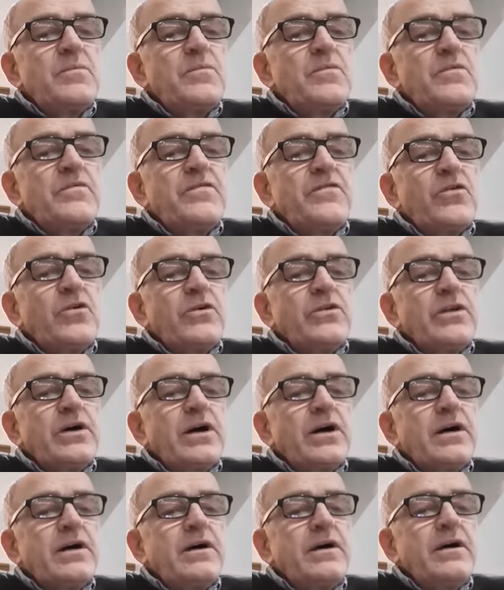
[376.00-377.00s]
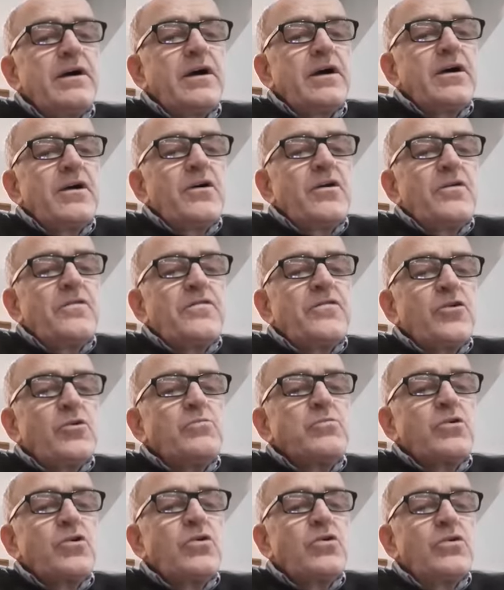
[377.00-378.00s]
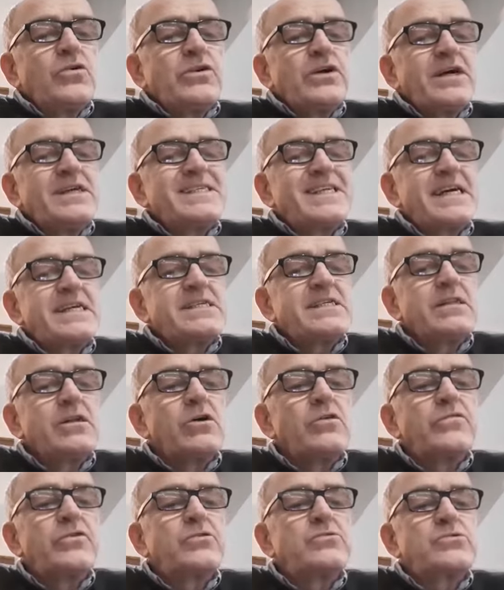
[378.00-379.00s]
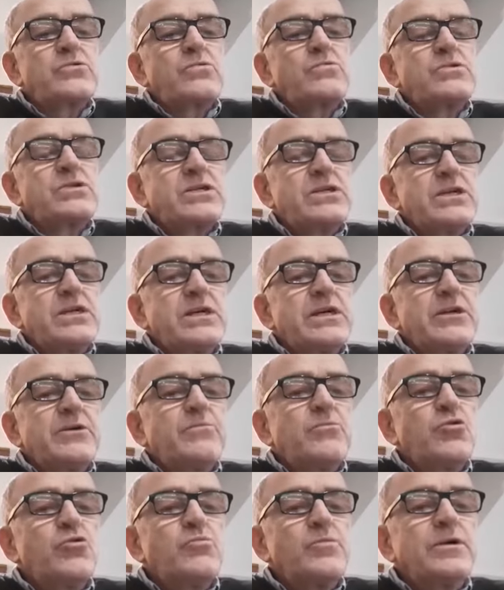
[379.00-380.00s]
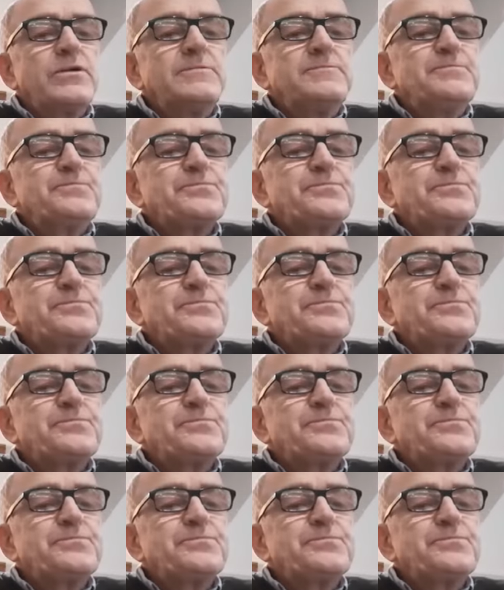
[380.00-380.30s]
for that from God is his love, as we'll see in a moment.